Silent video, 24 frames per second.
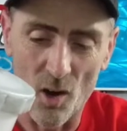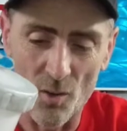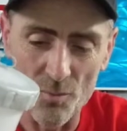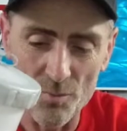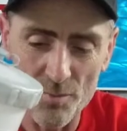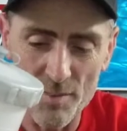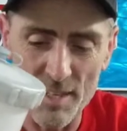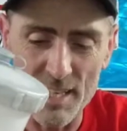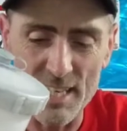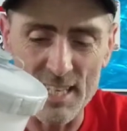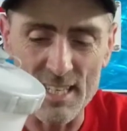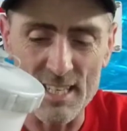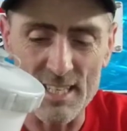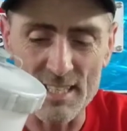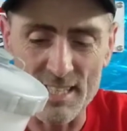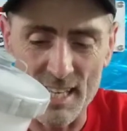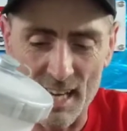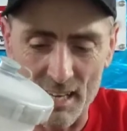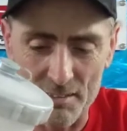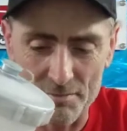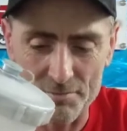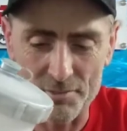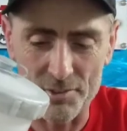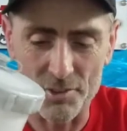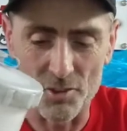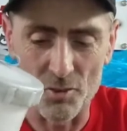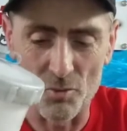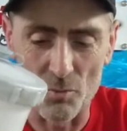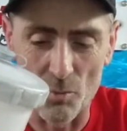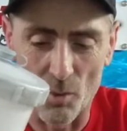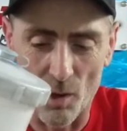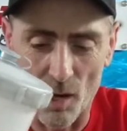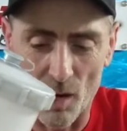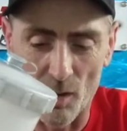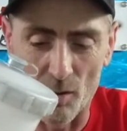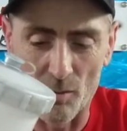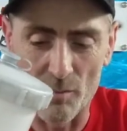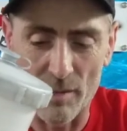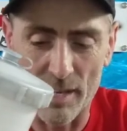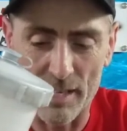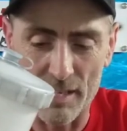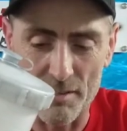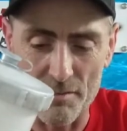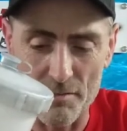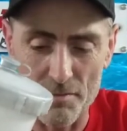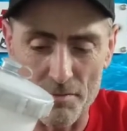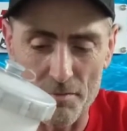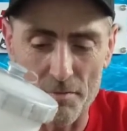On these, after a while,
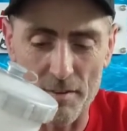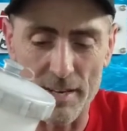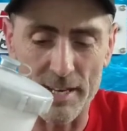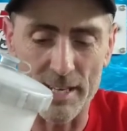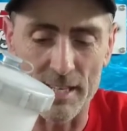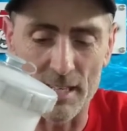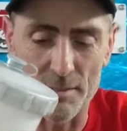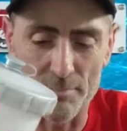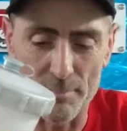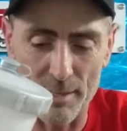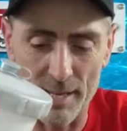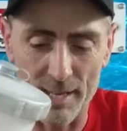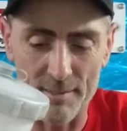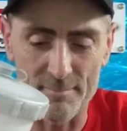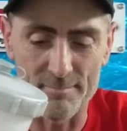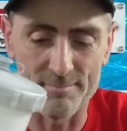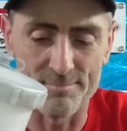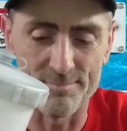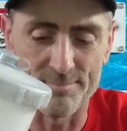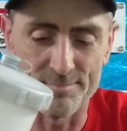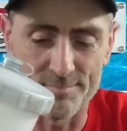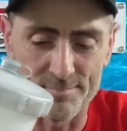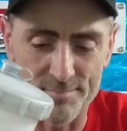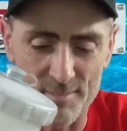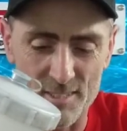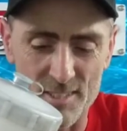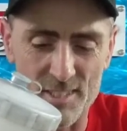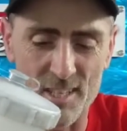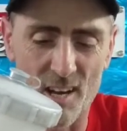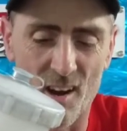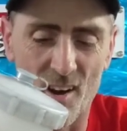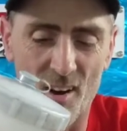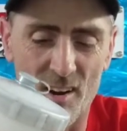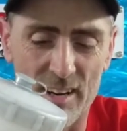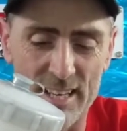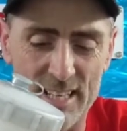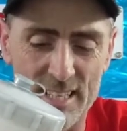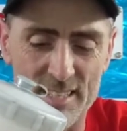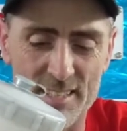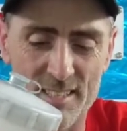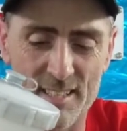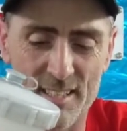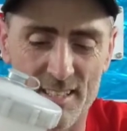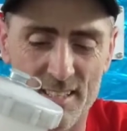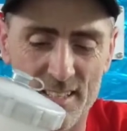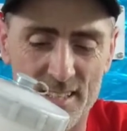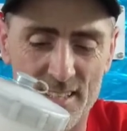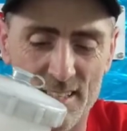they can feel a bit
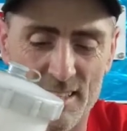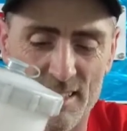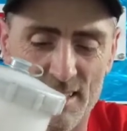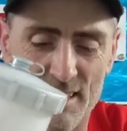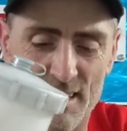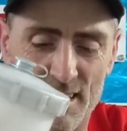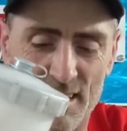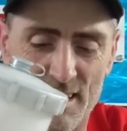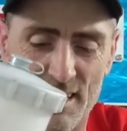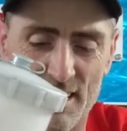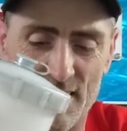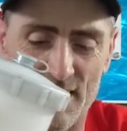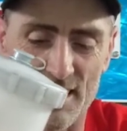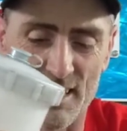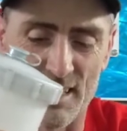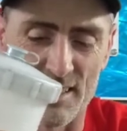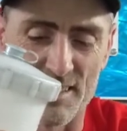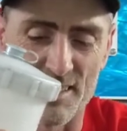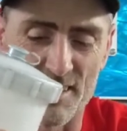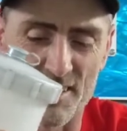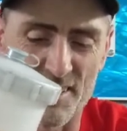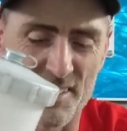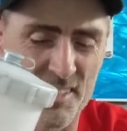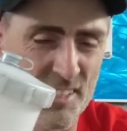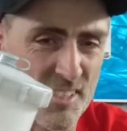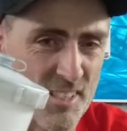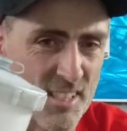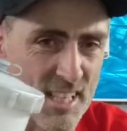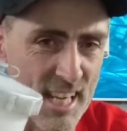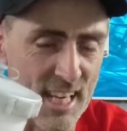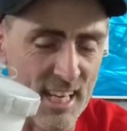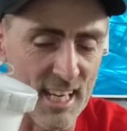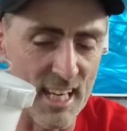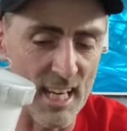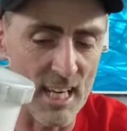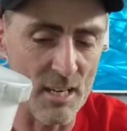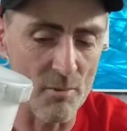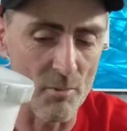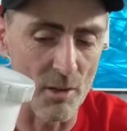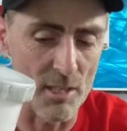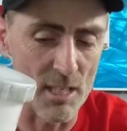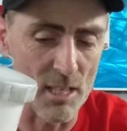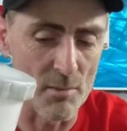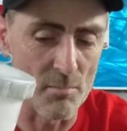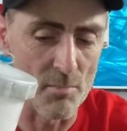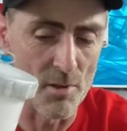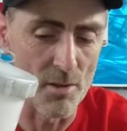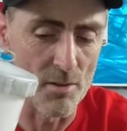tight and sticky
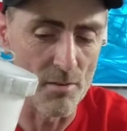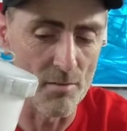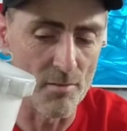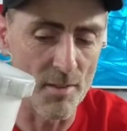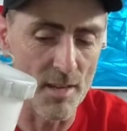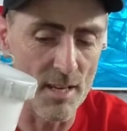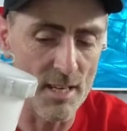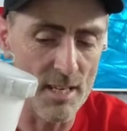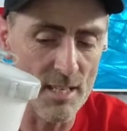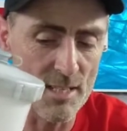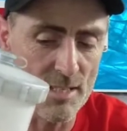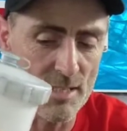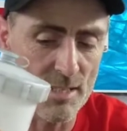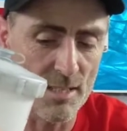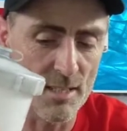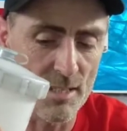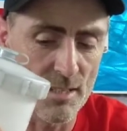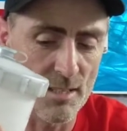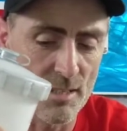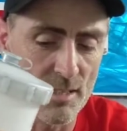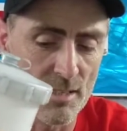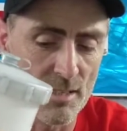when you move these.